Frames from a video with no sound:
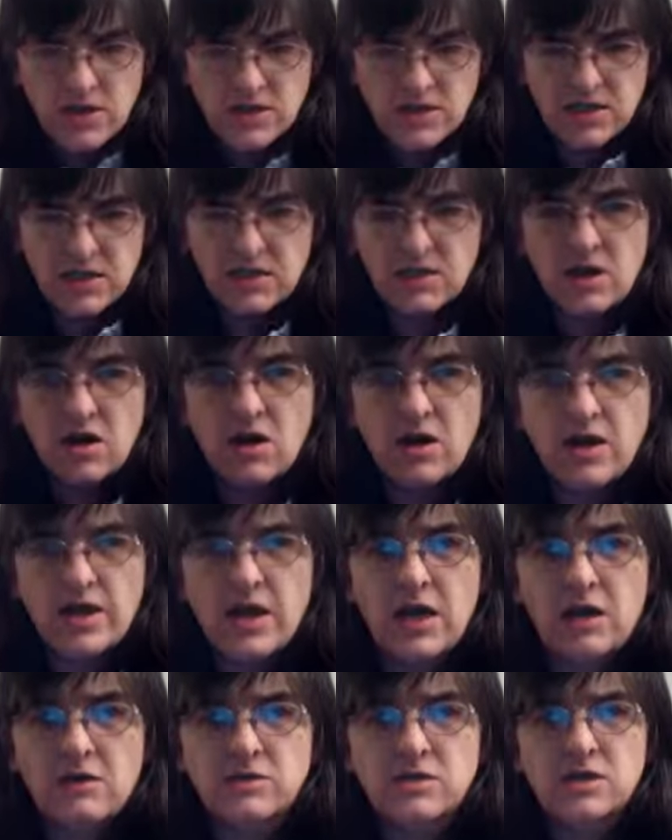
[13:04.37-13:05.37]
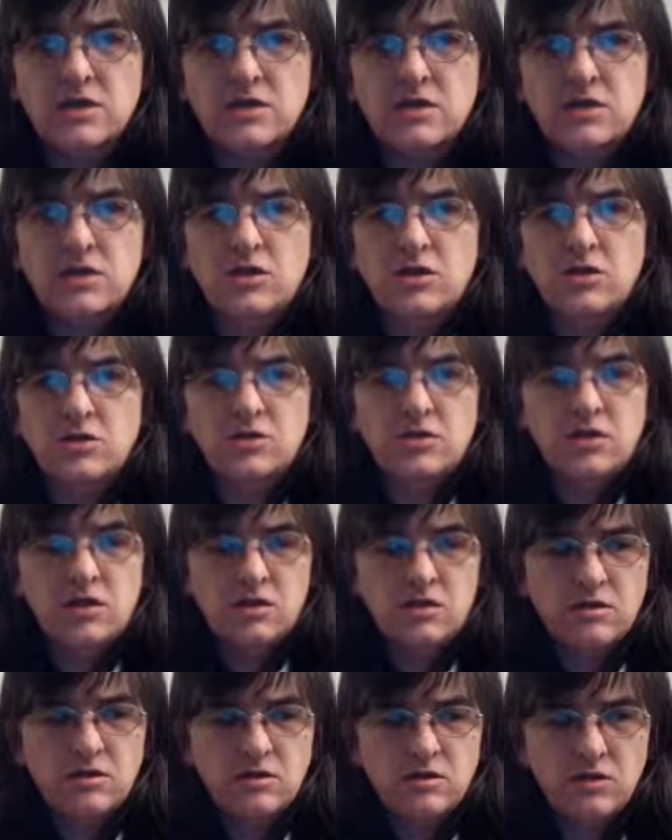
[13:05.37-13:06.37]
They've got good
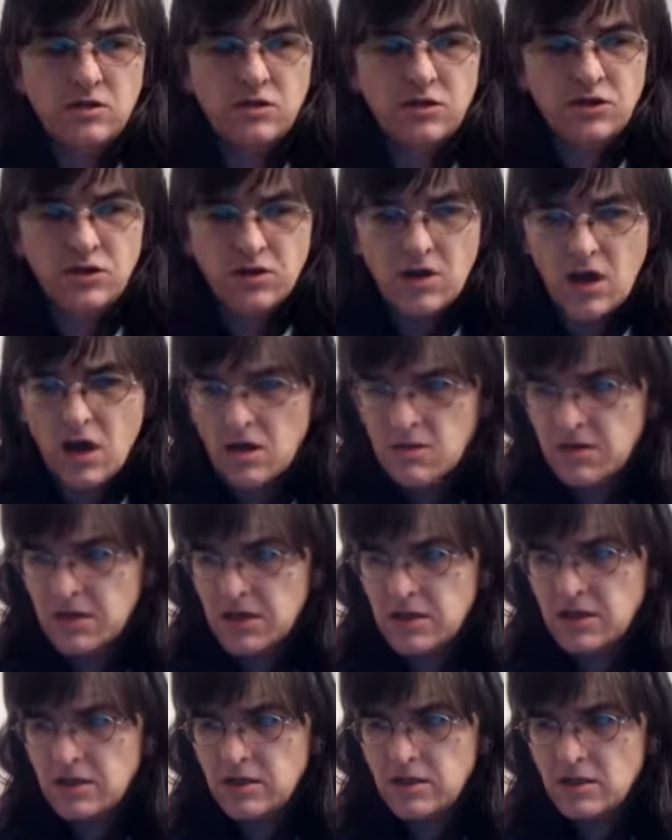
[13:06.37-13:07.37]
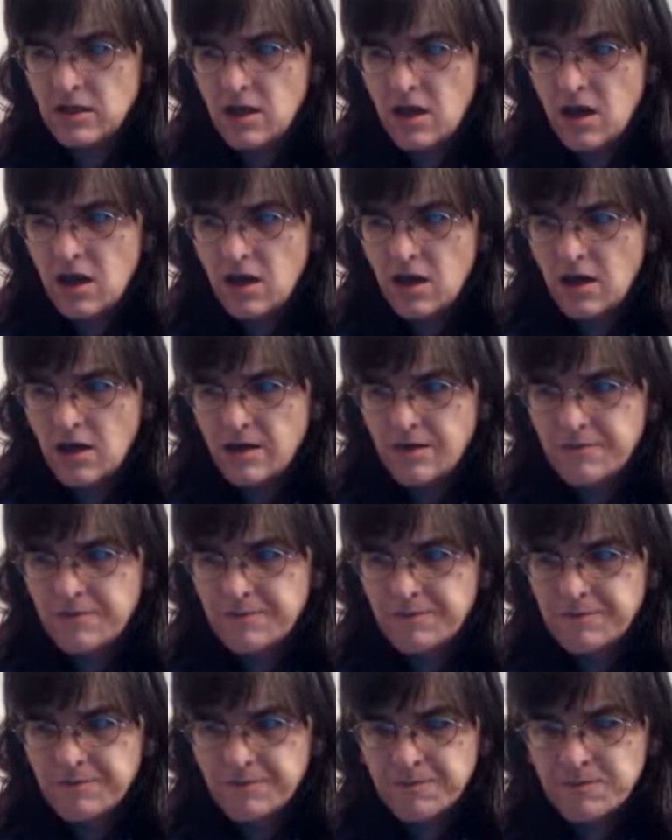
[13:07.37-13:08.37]
hand-to-hand combat. They've got some
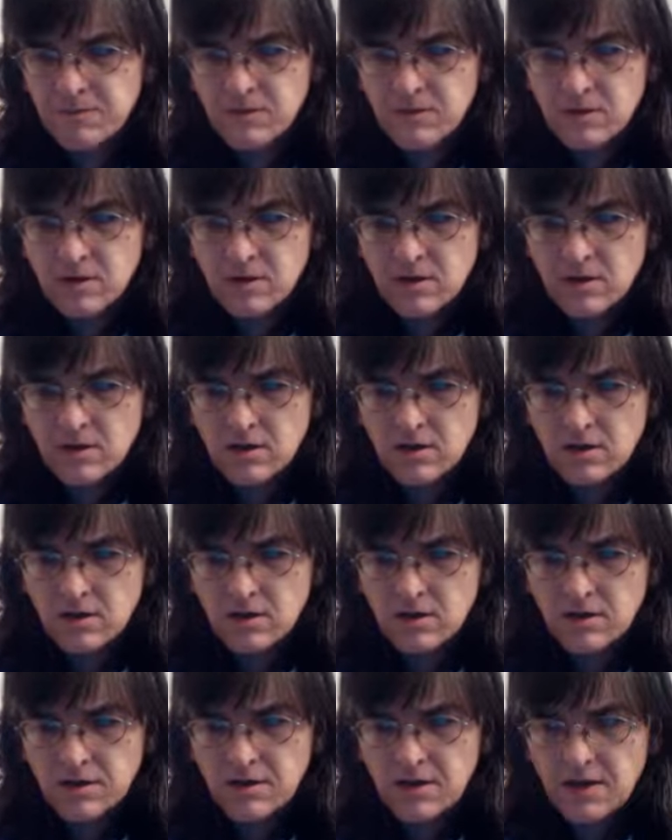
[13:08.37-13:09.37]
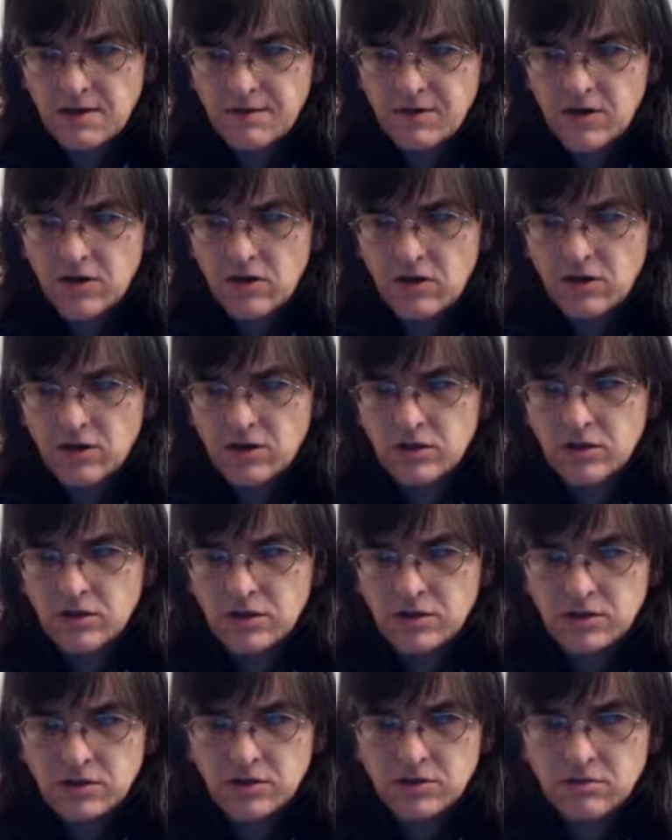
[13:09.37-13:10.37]
good leaders. They've got some
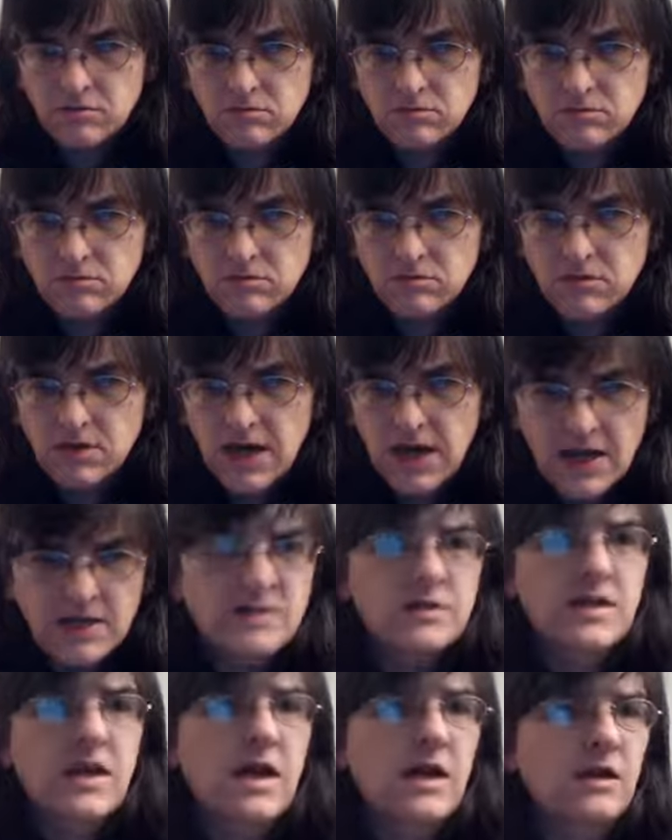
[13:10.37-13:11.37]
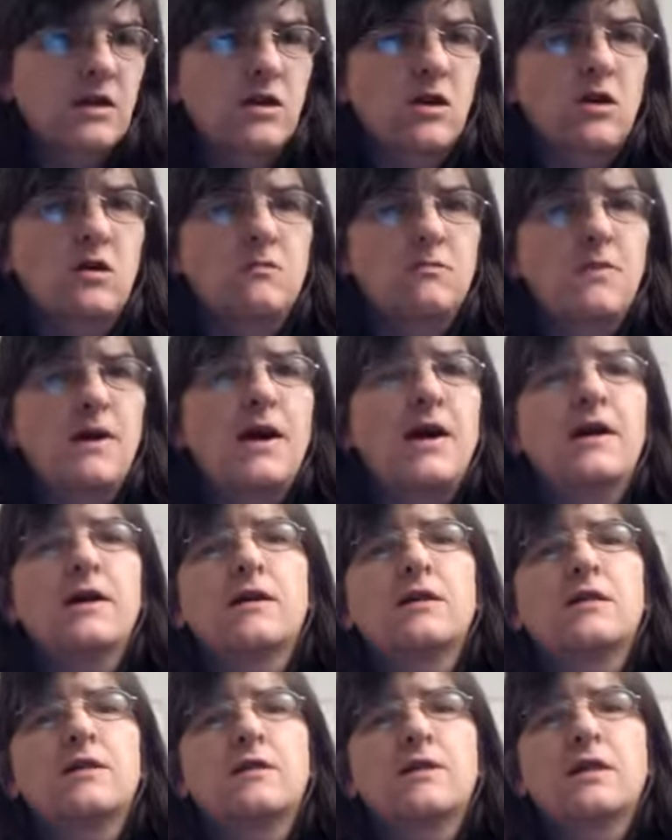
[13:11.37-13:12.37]
good monsters.
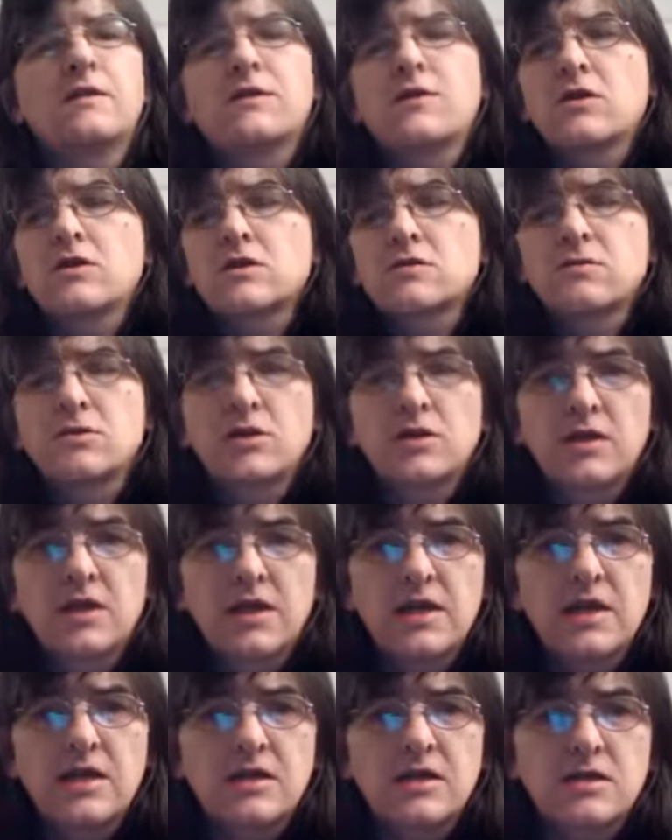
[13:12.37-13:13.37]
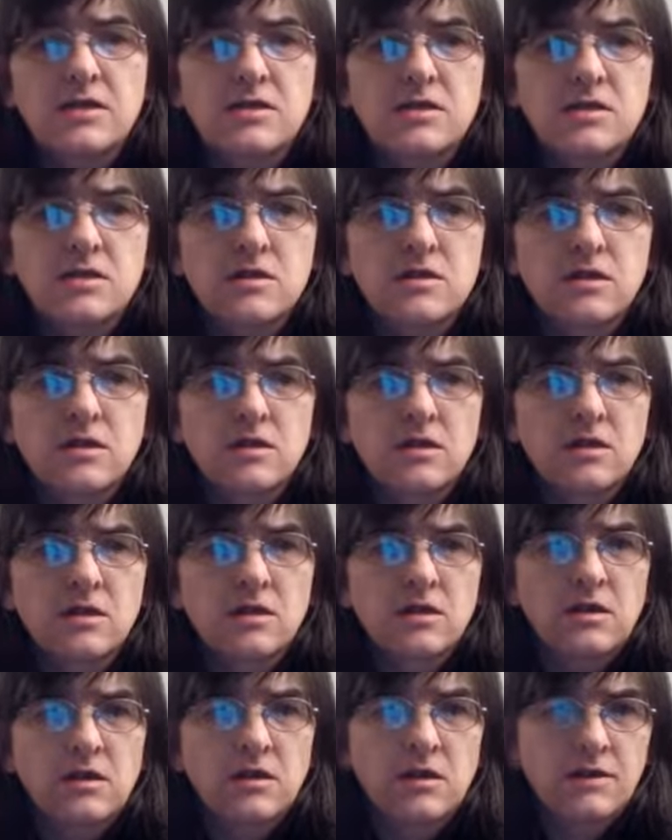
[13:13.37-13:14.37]
And one rule that
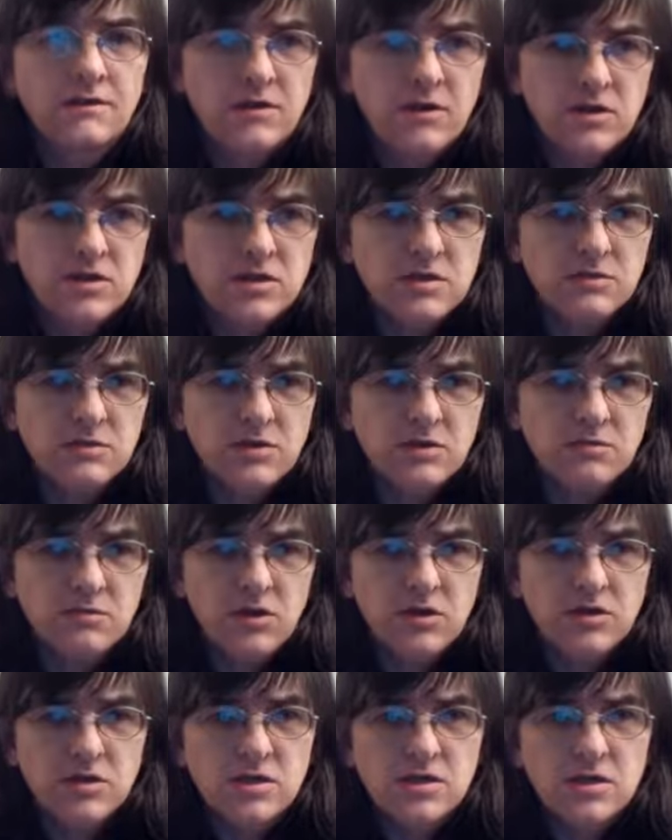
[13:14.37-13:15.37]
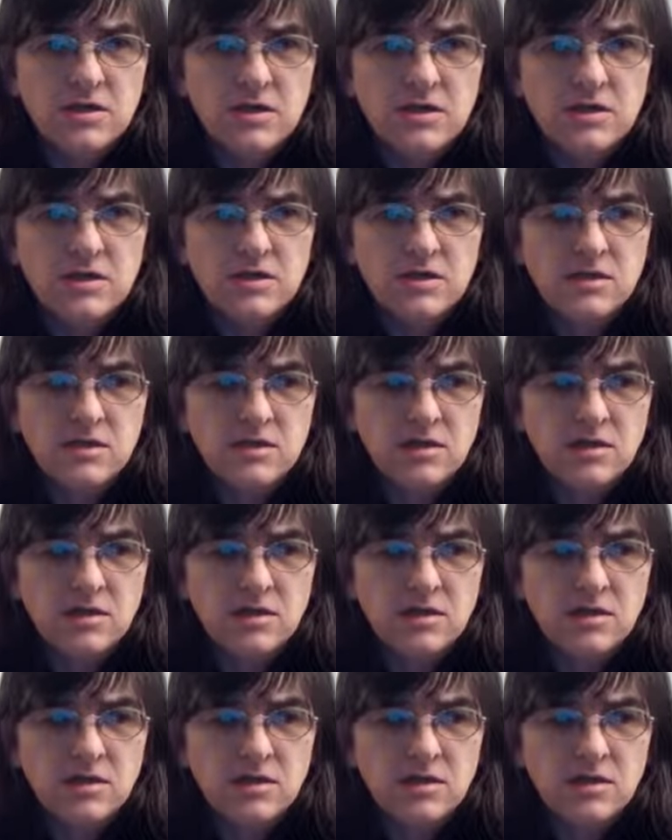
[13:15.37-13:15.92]
I like is that